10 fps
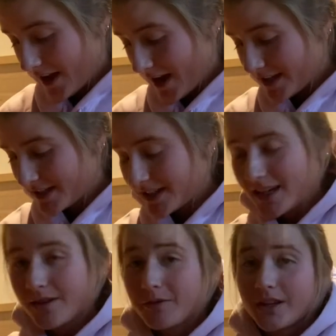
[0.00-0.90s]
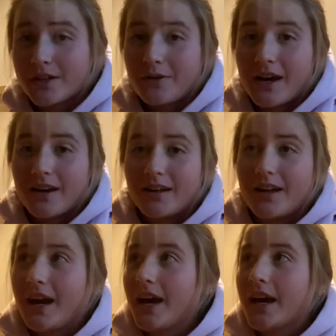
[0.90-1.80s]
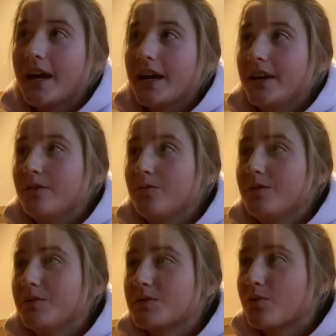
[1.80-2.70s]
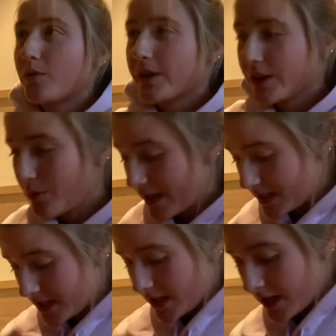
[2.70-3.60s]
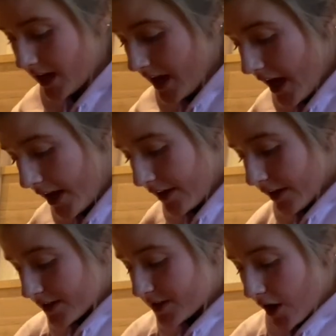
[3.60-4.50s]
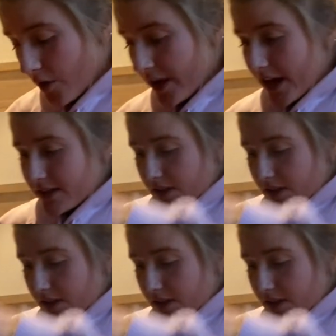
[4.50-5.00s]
skied really well. It was really windy. So they had to